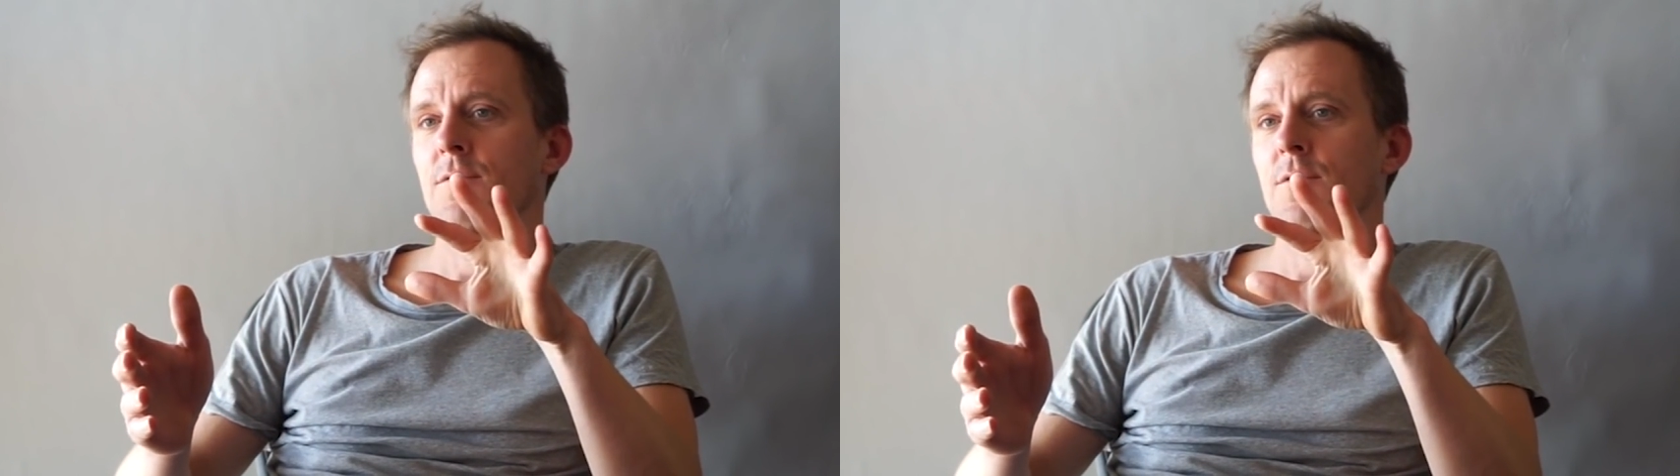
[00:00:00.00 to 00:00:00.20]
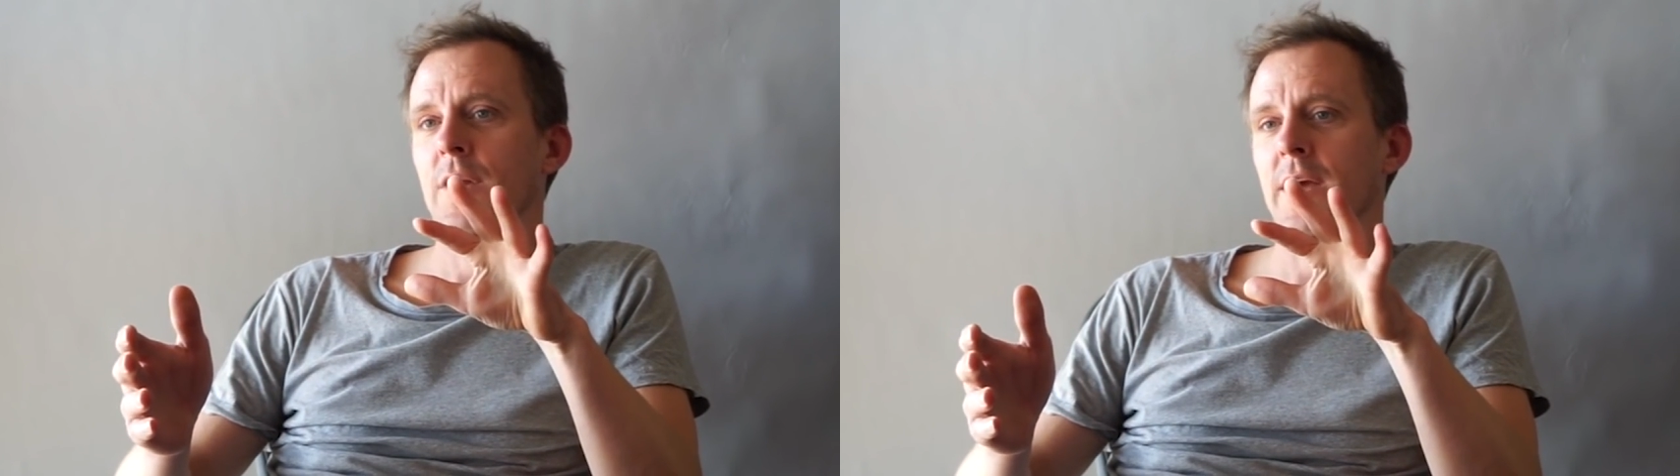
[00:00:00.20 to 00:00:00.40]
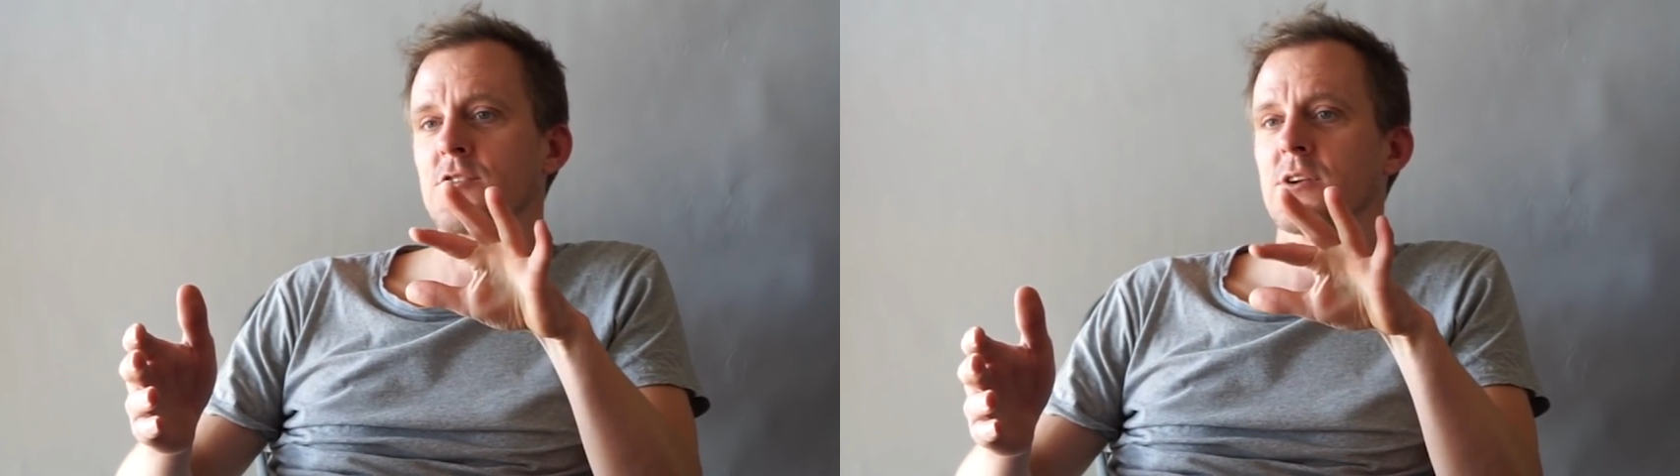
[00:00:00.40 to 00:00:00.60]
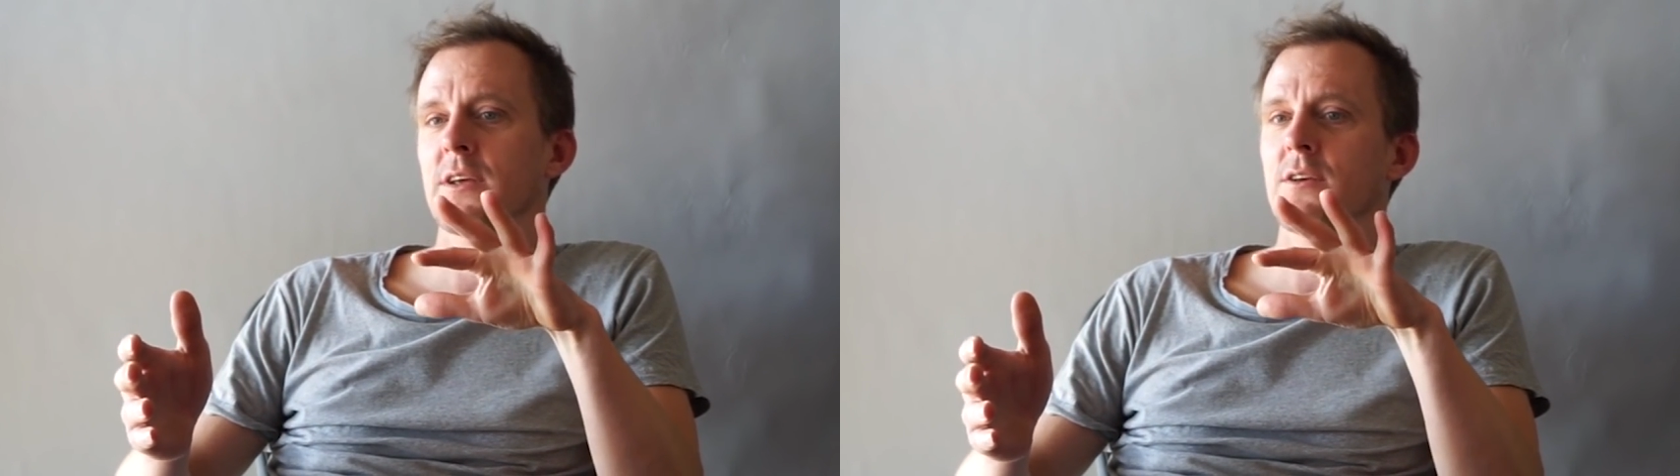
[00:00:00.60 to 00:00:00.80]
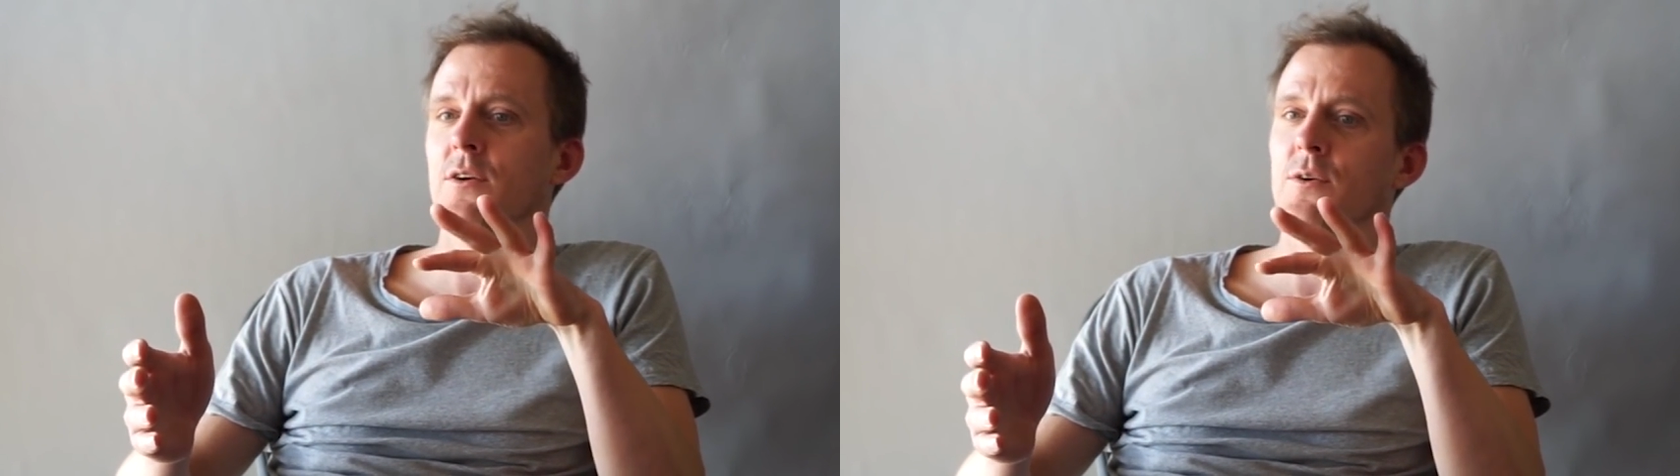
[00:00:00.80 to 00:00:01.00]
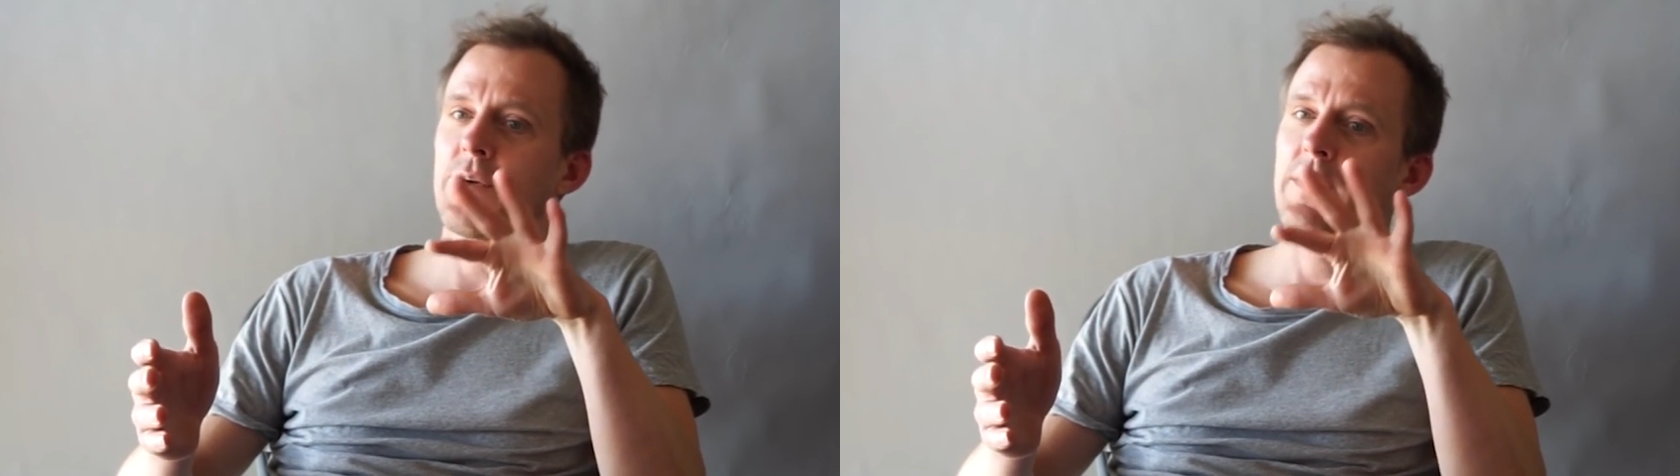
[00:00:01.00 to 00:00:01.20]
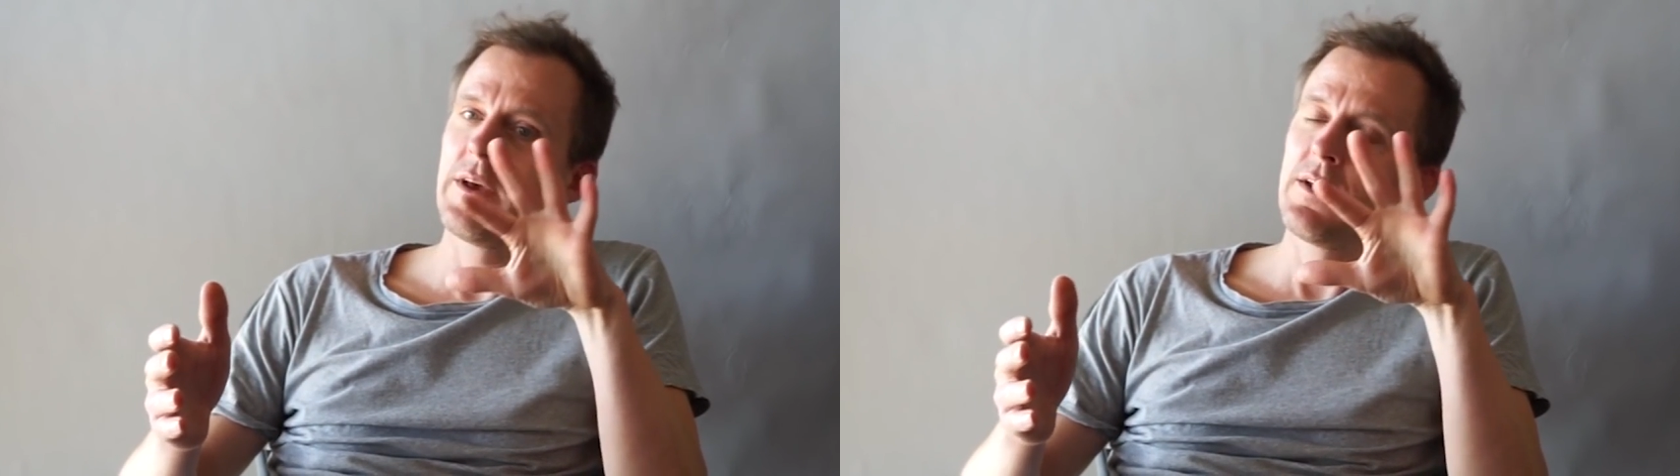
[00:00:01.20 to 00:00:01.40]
where actually you know